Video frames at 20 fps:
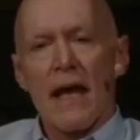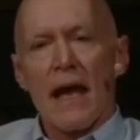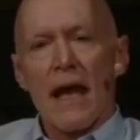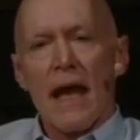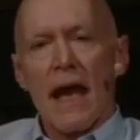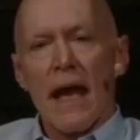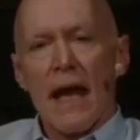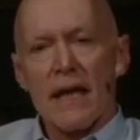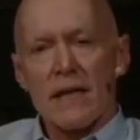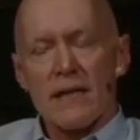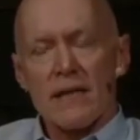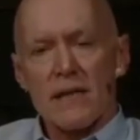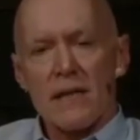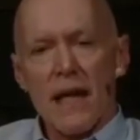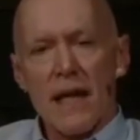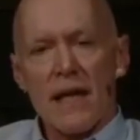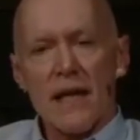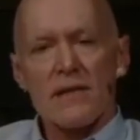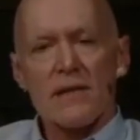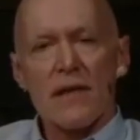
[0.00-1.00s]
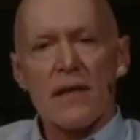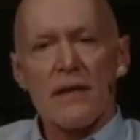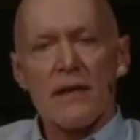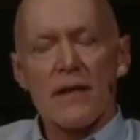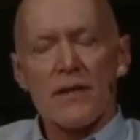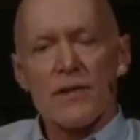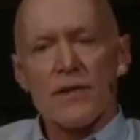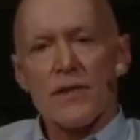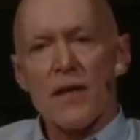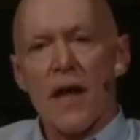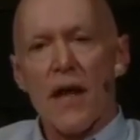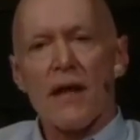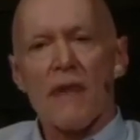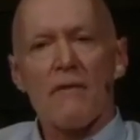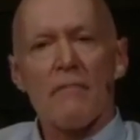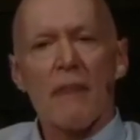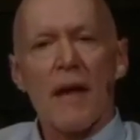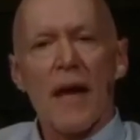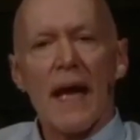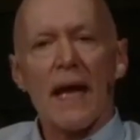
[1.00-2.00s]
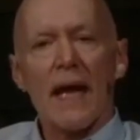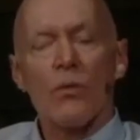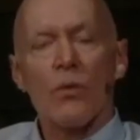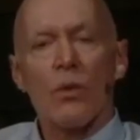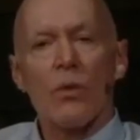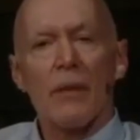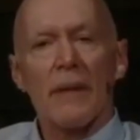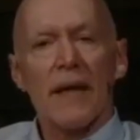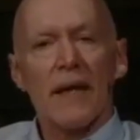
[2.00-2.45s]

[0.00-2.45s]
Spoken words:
And it says that the Son of Man will be